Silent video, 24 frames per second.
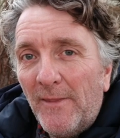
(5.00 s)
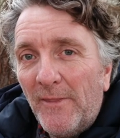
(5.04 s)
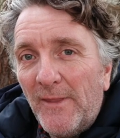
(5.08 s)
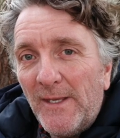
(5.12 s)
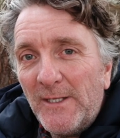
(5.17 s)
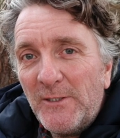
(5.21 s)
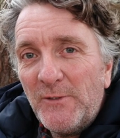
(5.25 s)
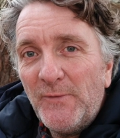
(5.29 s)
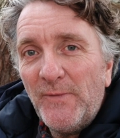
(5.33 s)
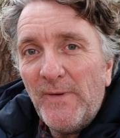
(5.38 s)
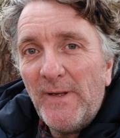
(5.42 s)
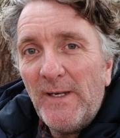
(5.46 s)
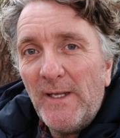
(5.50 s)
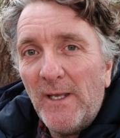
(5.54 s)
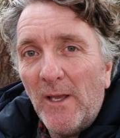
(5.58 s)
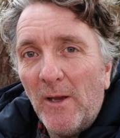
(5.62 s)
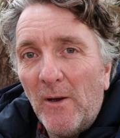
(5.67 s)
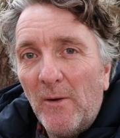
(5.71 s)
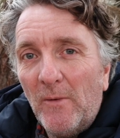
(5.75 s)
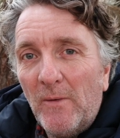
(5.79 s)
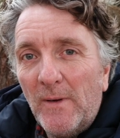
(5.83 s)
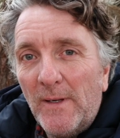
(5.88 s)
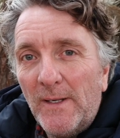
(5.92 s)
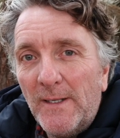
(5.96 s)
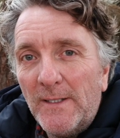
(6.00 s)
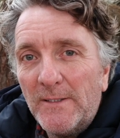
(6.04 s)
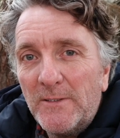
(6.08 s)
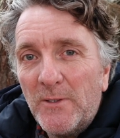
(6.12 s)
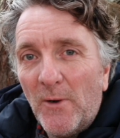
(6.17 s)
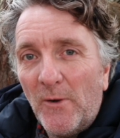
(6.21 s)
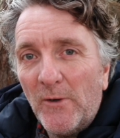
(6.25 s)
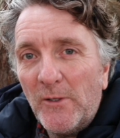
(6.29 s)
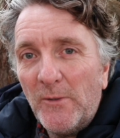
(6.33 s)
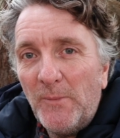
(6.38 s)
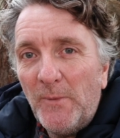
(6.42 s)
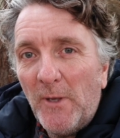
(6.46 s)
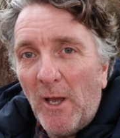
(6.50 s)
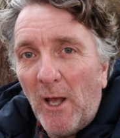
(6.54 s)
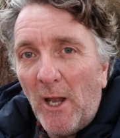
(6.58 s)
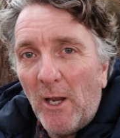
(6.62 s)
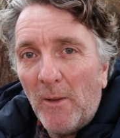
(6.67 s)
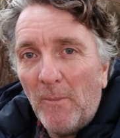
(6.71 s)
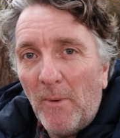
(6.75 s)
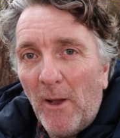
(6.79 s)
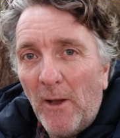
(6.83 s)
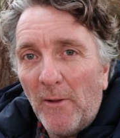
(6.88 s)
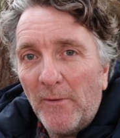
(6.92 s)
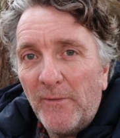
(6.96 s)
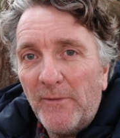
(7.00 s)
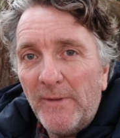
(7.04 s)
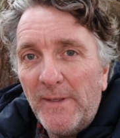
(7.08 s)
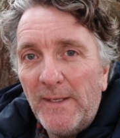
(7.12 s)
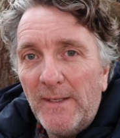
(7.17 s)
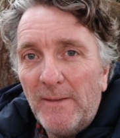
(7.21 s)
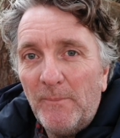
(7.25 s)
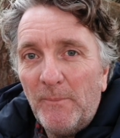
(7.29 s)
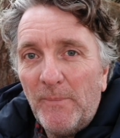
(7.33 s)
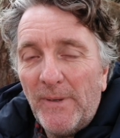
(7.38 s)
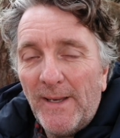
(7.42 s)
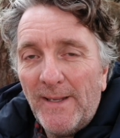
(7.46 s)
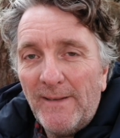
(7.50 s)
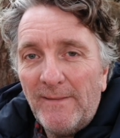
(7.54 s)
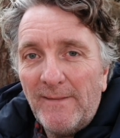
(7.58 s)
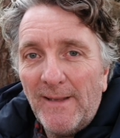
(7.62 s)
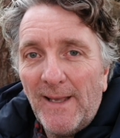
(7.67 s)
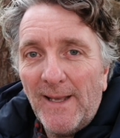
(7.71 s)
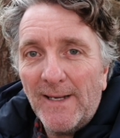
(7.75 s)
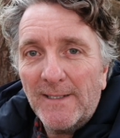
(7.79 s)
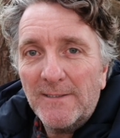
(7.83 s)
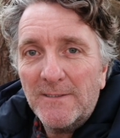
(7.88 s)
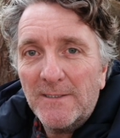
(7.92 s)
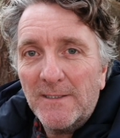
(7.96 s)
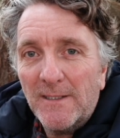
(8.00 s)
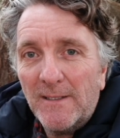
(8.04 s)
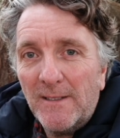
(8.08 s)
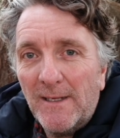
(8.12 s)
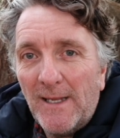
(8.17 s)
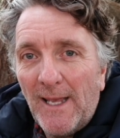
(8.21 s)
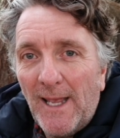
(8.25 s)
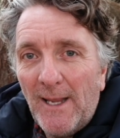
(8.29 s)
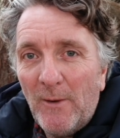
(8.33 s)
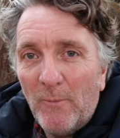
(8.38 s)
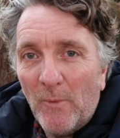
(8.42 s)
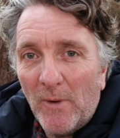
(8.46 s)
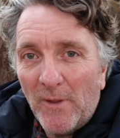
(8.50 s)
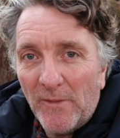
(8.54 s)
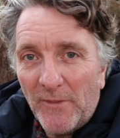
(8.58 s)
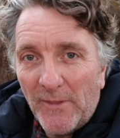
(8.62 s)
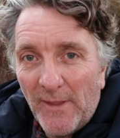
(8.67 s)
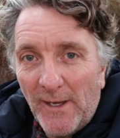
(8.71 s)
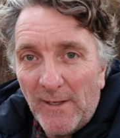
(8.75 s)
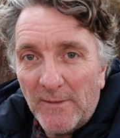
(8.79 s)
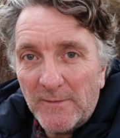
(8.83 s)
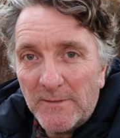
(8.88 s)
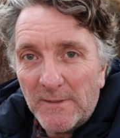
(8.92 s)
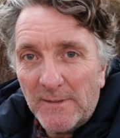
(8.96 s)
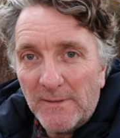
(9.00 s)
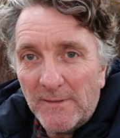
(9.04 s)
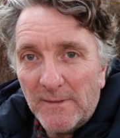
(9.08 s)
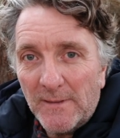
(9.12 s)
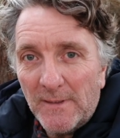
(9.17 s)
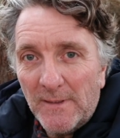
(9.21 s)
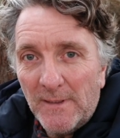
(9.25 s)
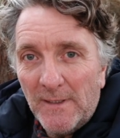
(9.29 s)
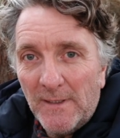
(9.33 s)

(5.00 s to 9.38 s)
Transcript: This video is going to be all about the Pentax K1000,